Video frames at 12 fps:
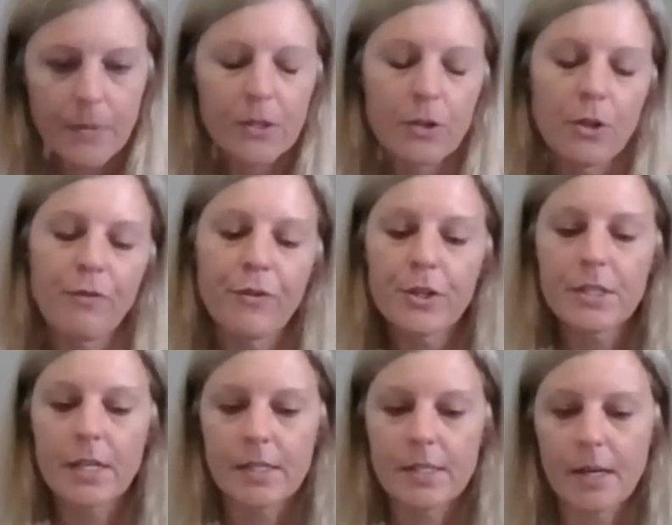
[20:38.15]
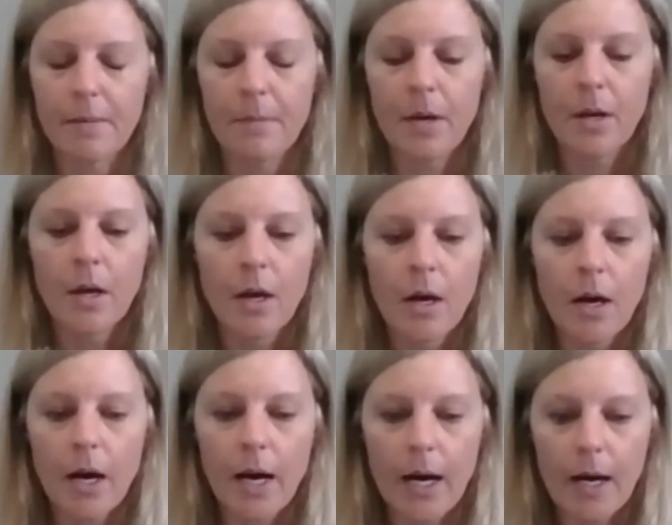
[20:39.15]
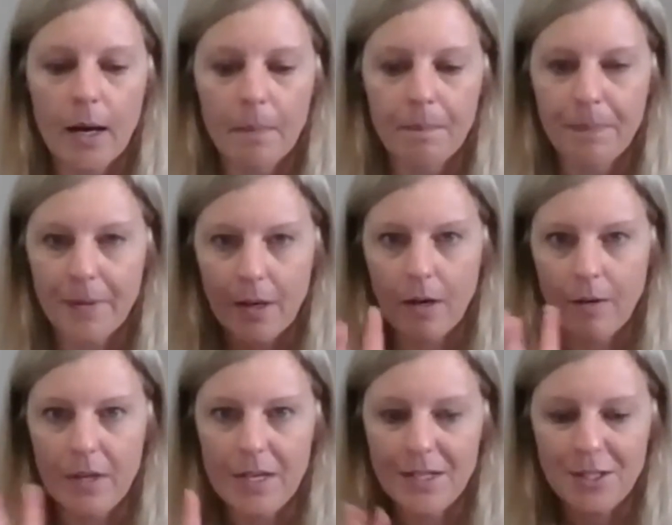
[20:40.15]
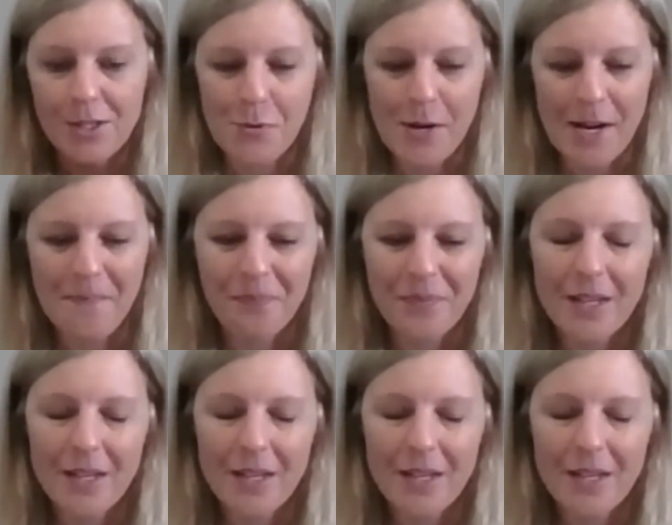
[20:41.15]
So the first system of these three